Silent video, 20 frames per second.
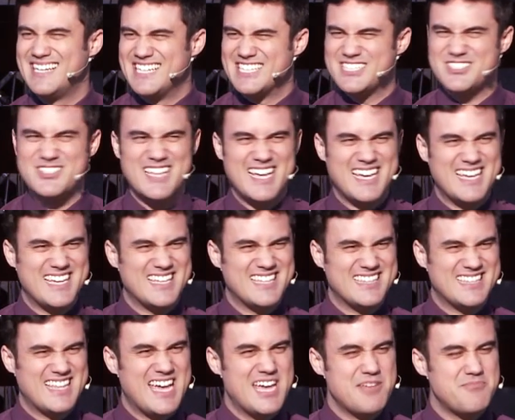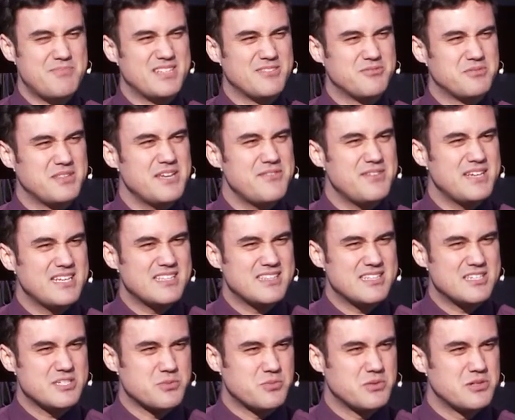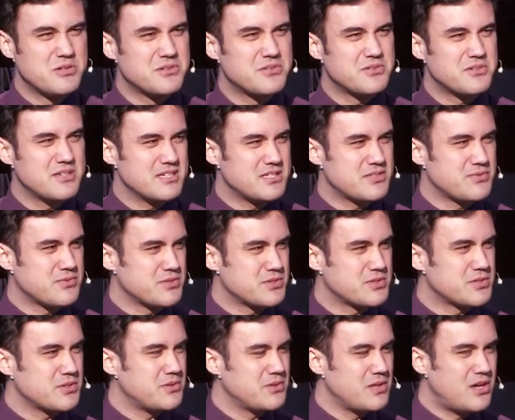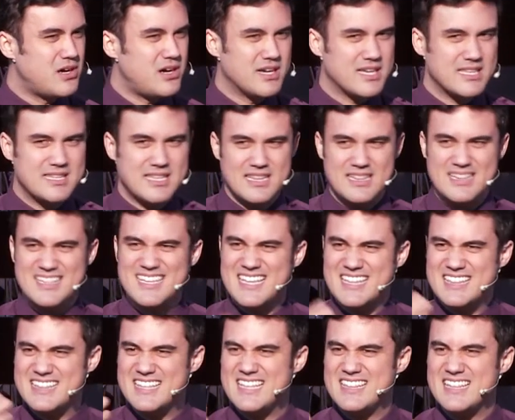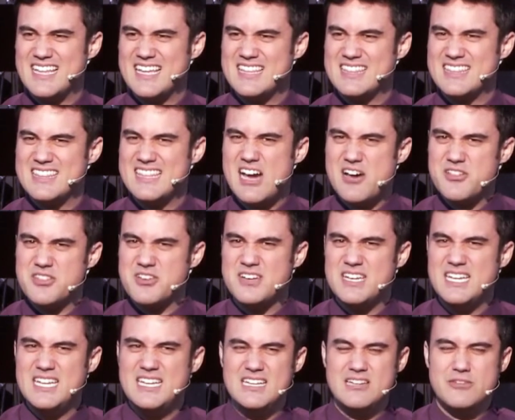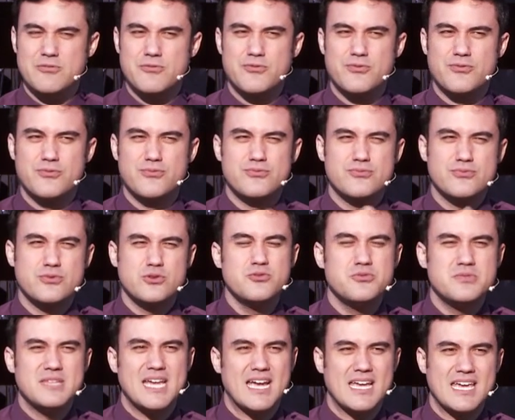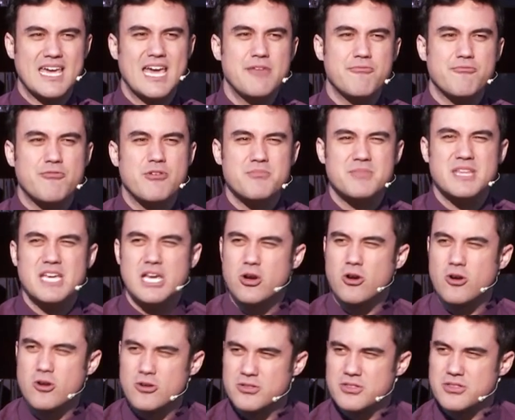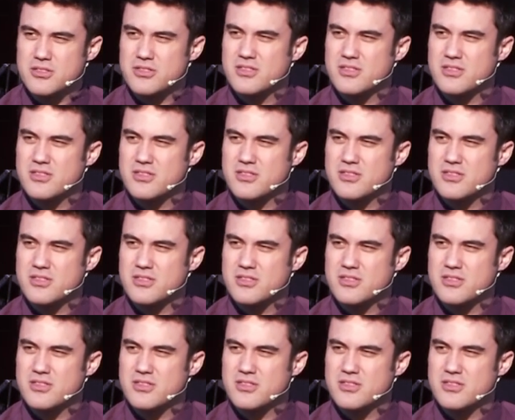So they had been living in this wilderness for so long, and now they're eating food that came from the earth.